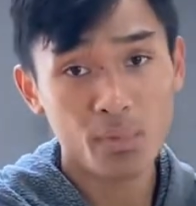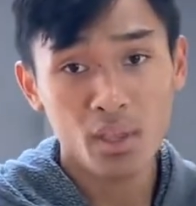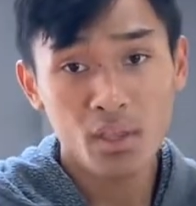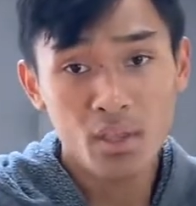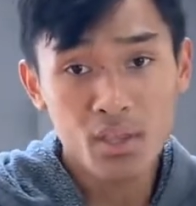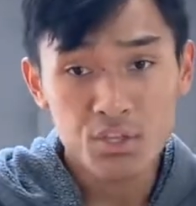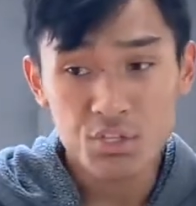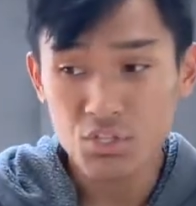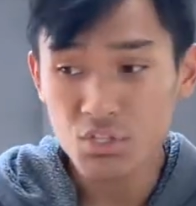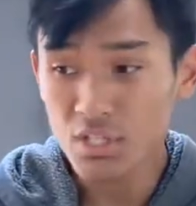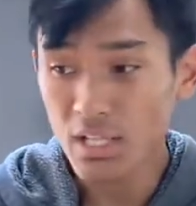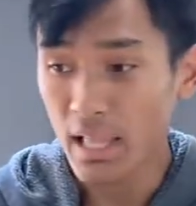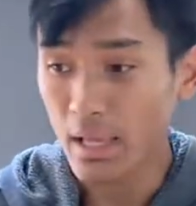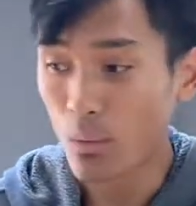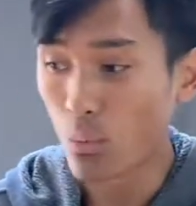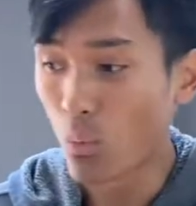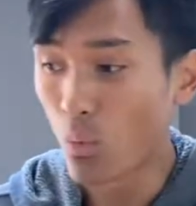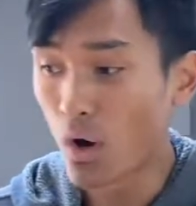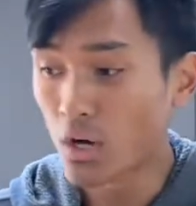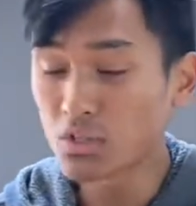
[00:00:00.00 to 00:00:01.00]
just like
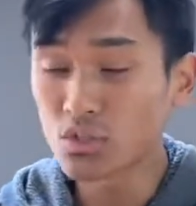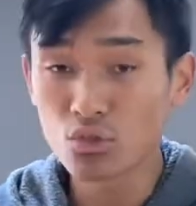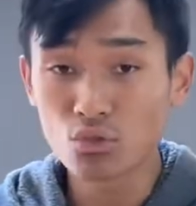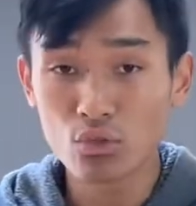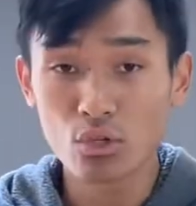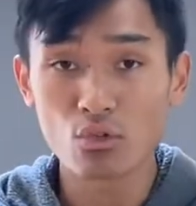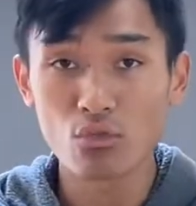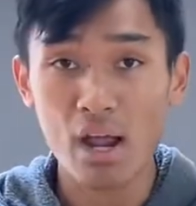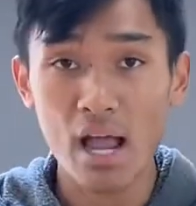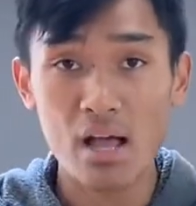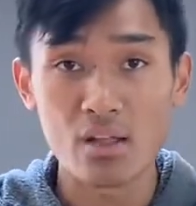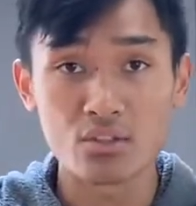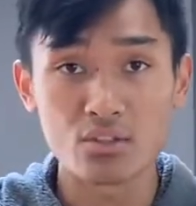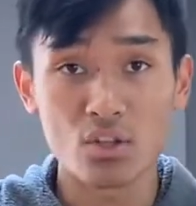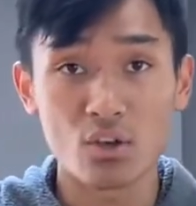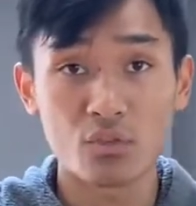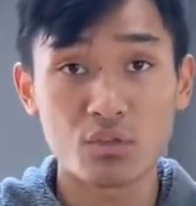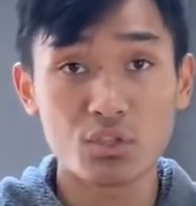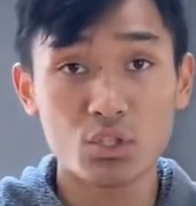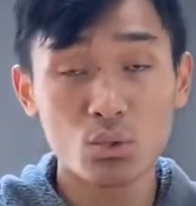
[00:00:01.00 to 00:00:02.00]
1 to 3 rounds
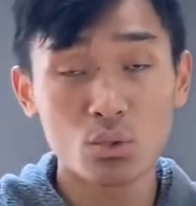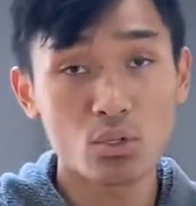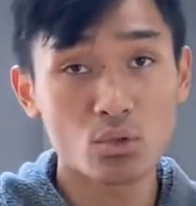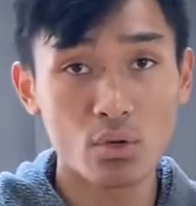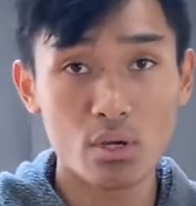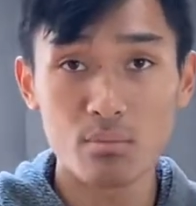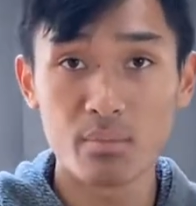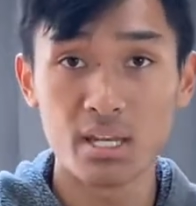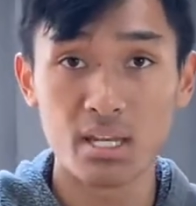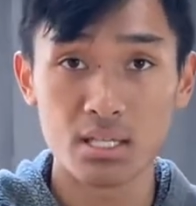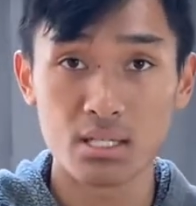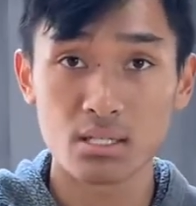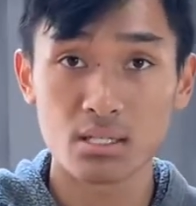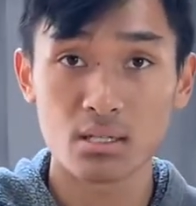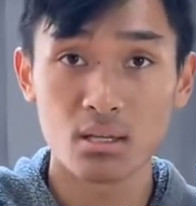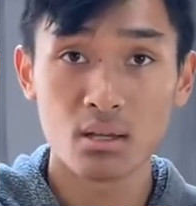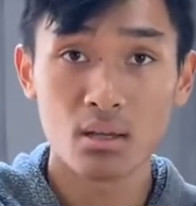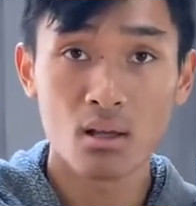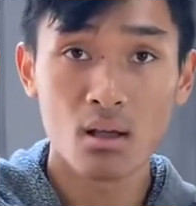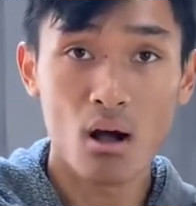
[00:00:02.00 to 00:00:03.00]
of 2 to 3 minutes.
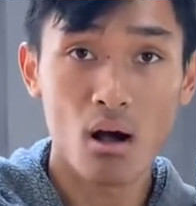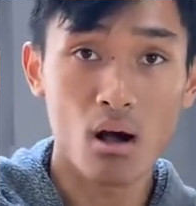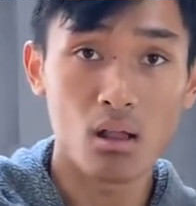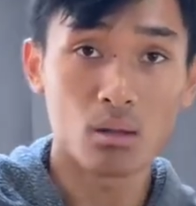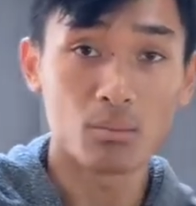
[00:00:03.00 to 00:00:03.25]
All I'm